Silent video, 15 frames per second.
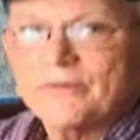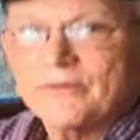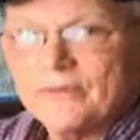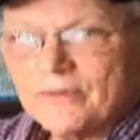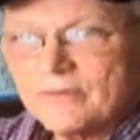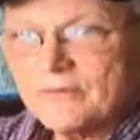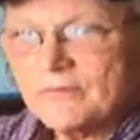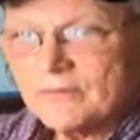
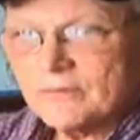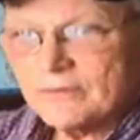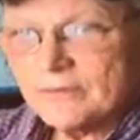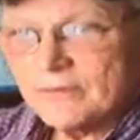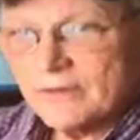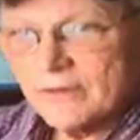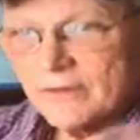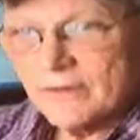this
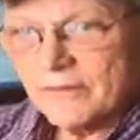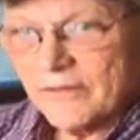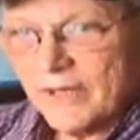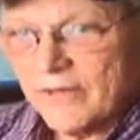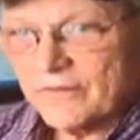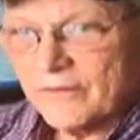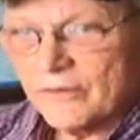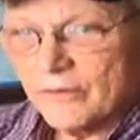
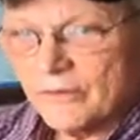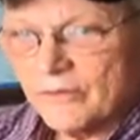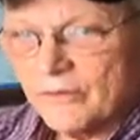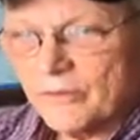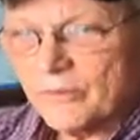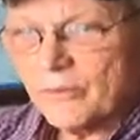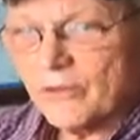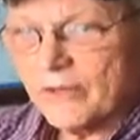effort on
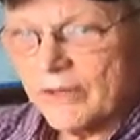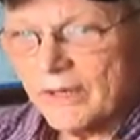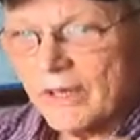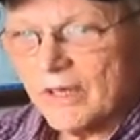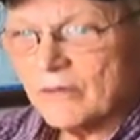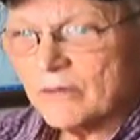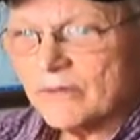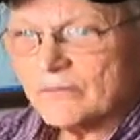your part and
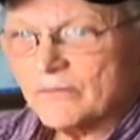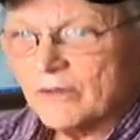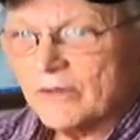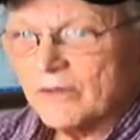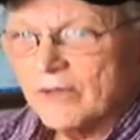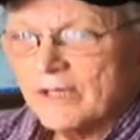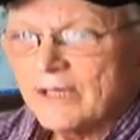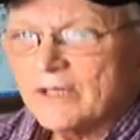Howard's
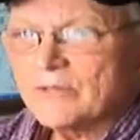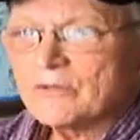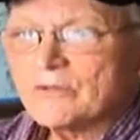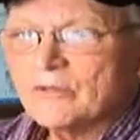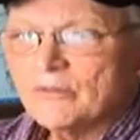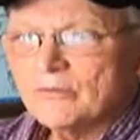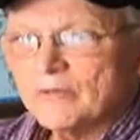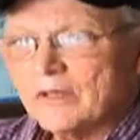part is
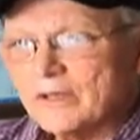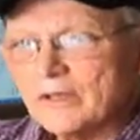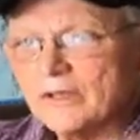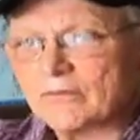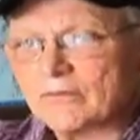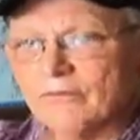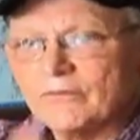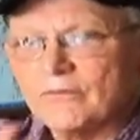to
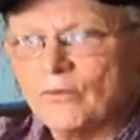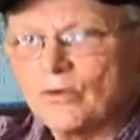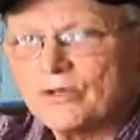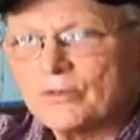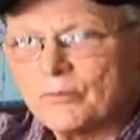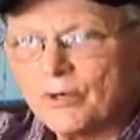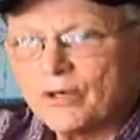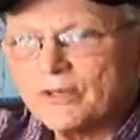forge a
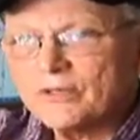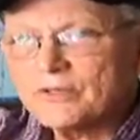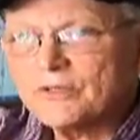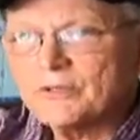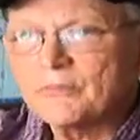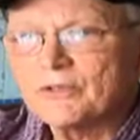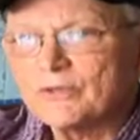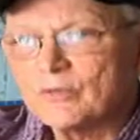
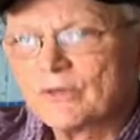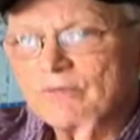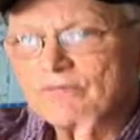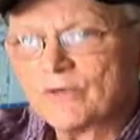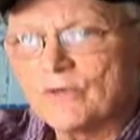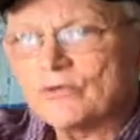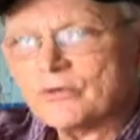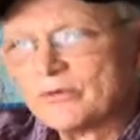partnership between
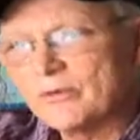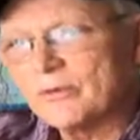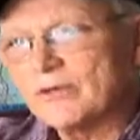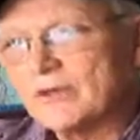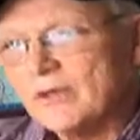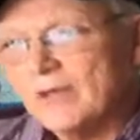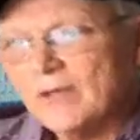folks who are